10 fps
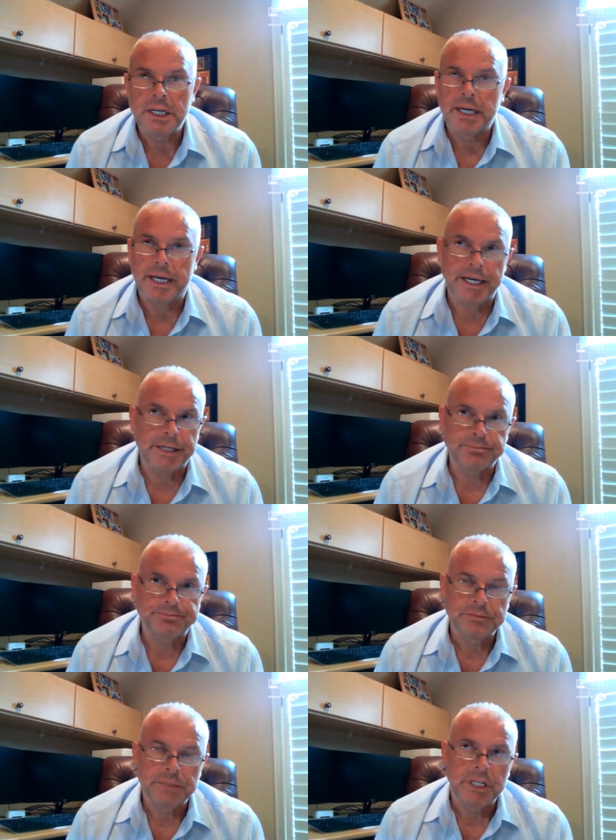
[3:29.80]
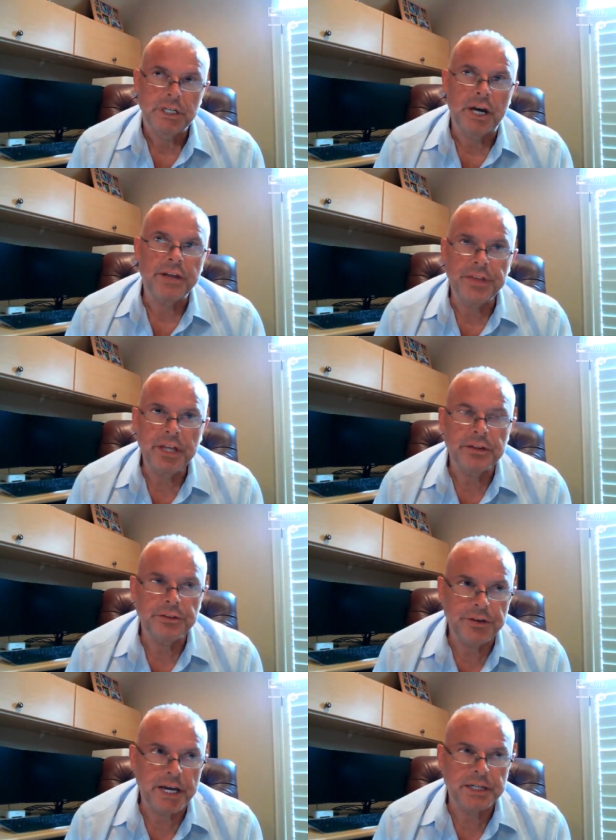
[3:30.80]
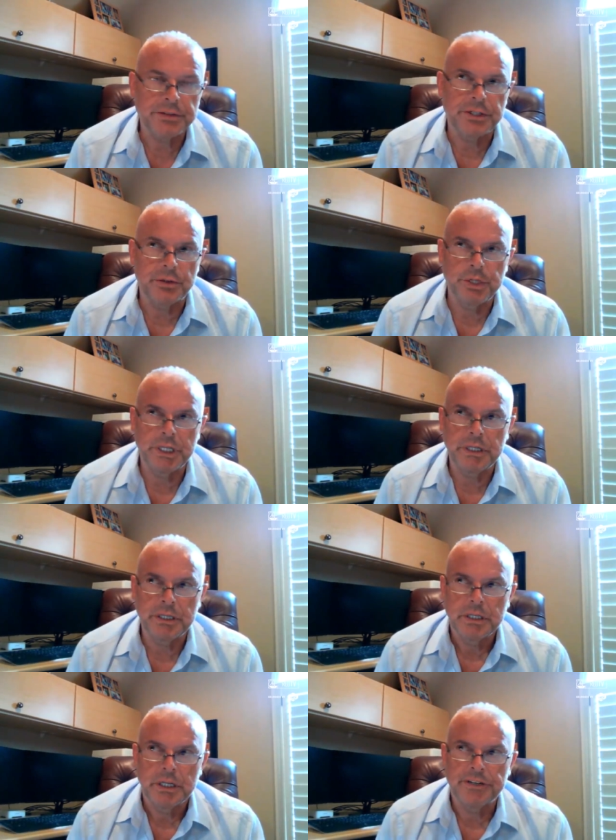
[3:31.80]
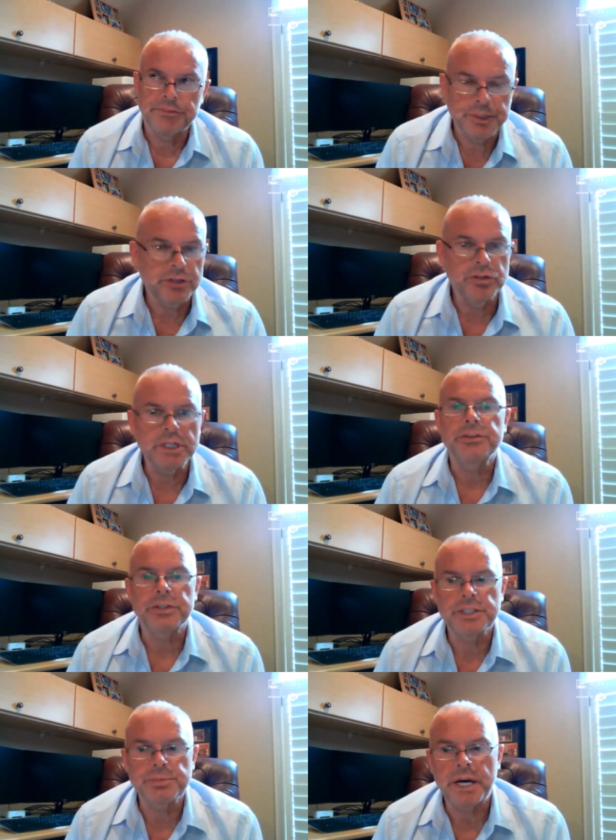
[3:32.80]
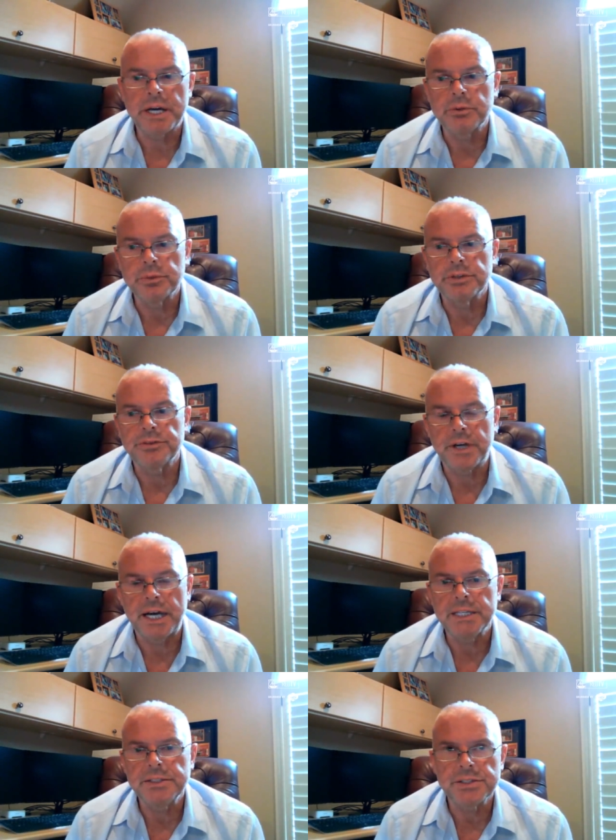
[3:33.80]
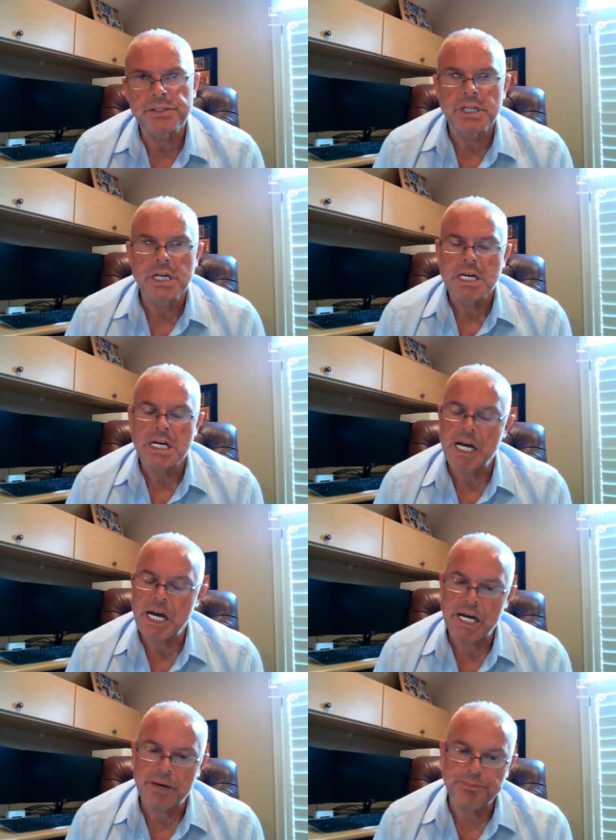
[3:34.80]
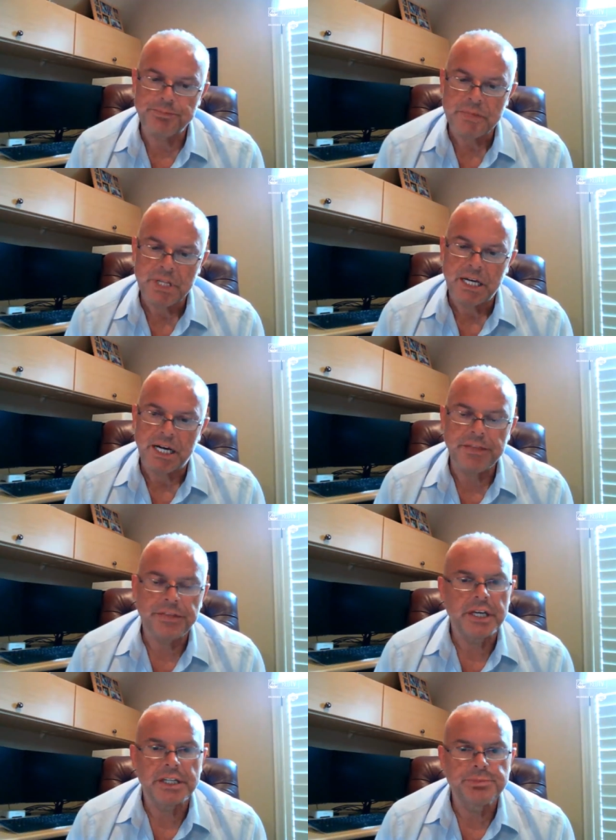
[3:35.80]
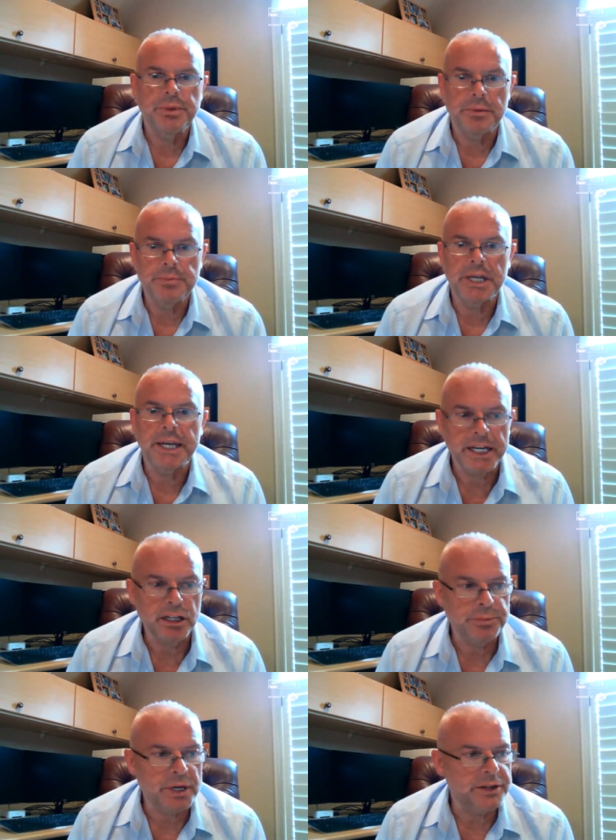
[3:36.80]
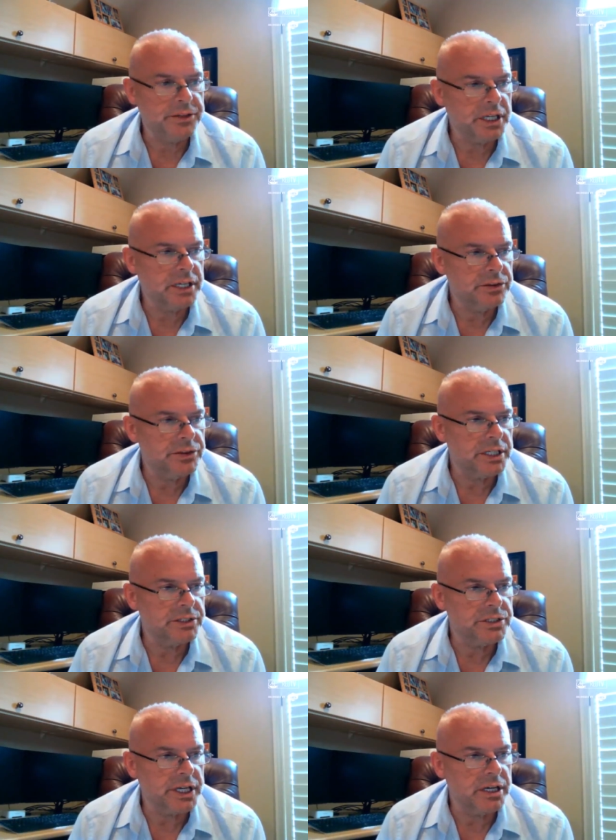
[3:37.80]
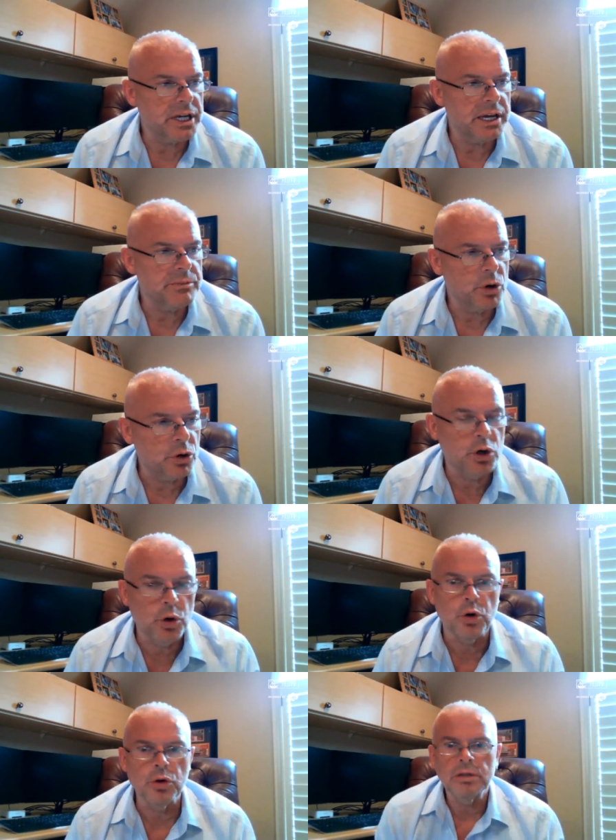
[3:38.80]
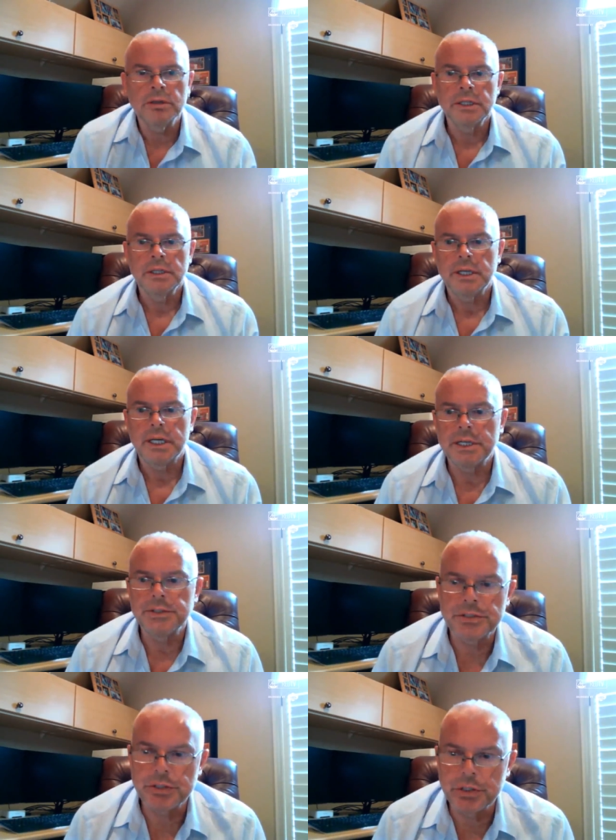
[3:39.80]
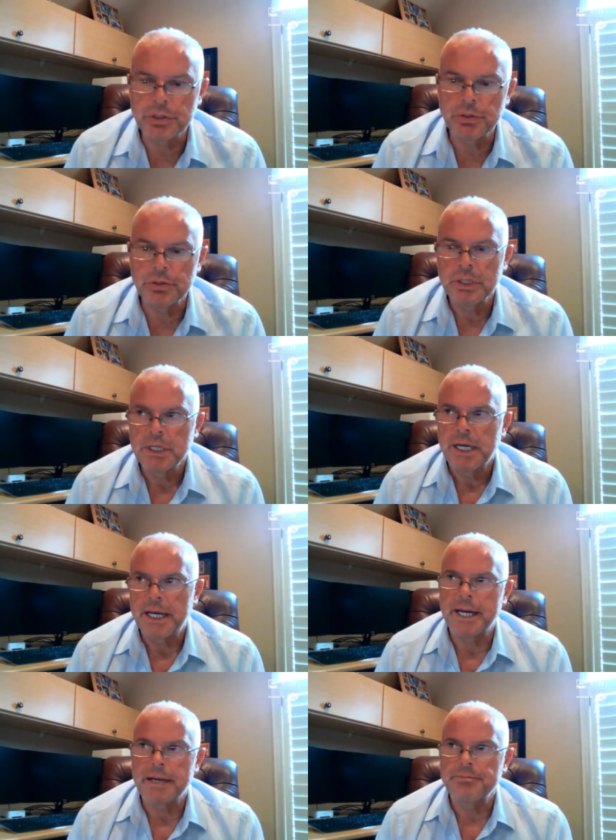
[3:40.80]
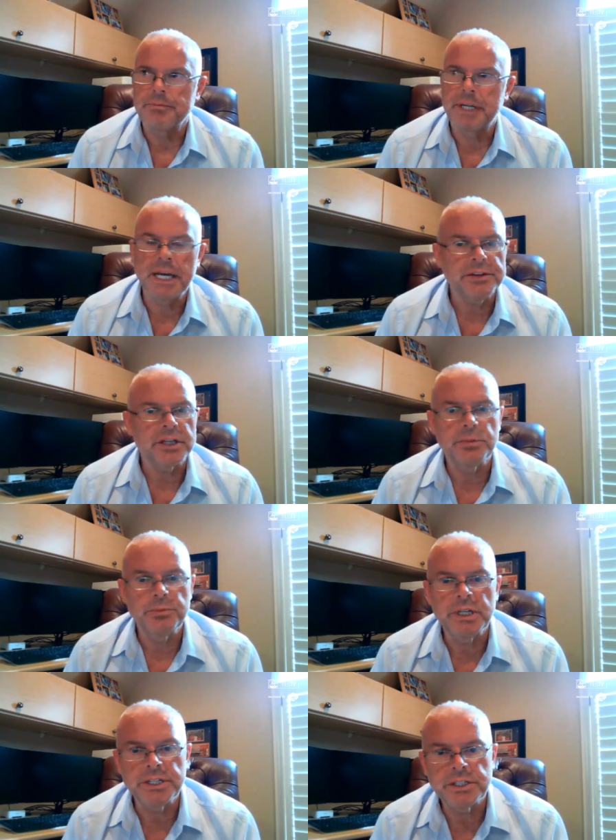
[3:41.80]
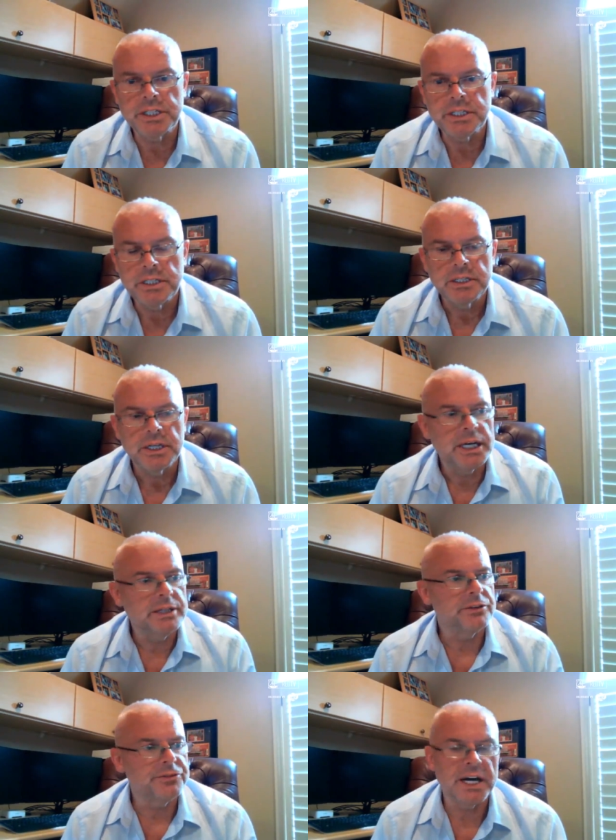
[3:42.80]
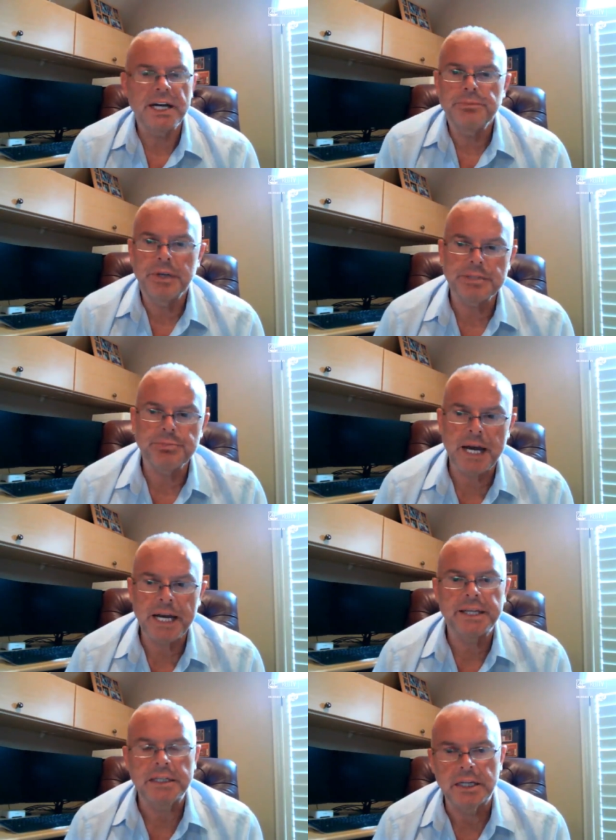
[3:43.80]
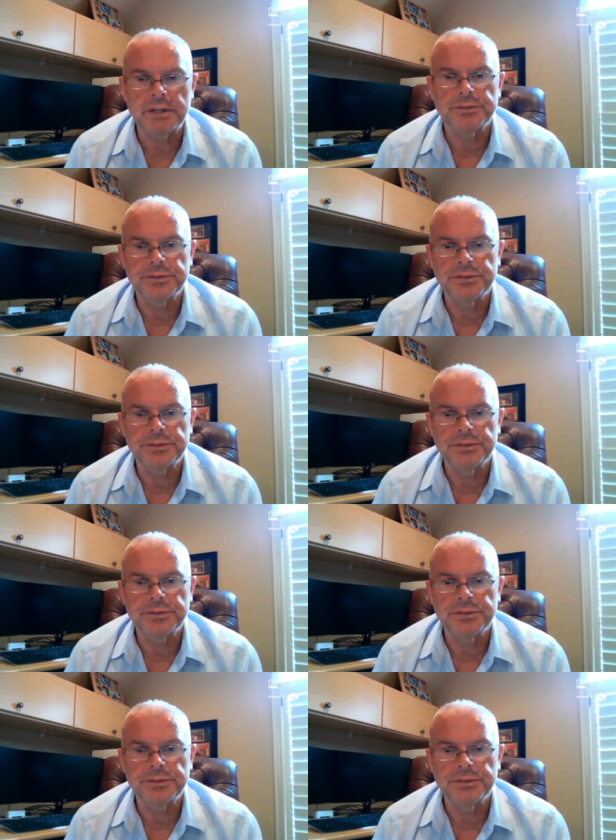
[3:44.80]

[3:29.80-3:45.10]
Um, you know, I think the fact that we have been really transparent with the fans, um, I think, has been a big help. I think that um, our goal is to um, get the community and the fan base back in love